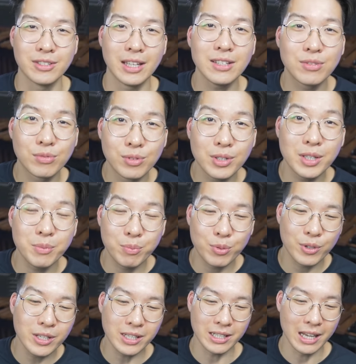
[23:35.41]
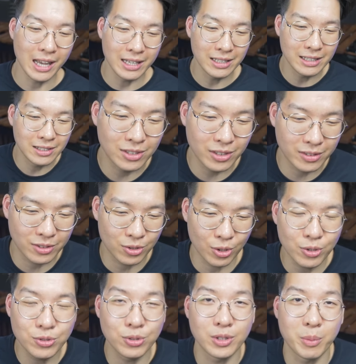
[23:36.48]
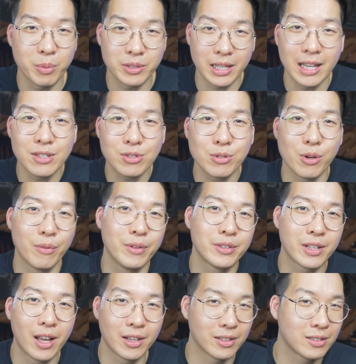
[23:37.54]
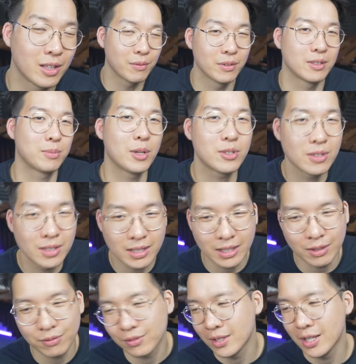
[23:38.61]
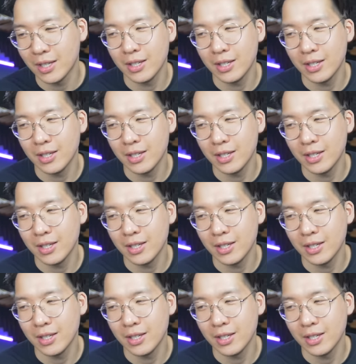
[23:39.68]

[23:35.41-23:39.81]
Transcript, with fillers: That's really pretty, and it just shows you the potential of this kind of stuff, especially if,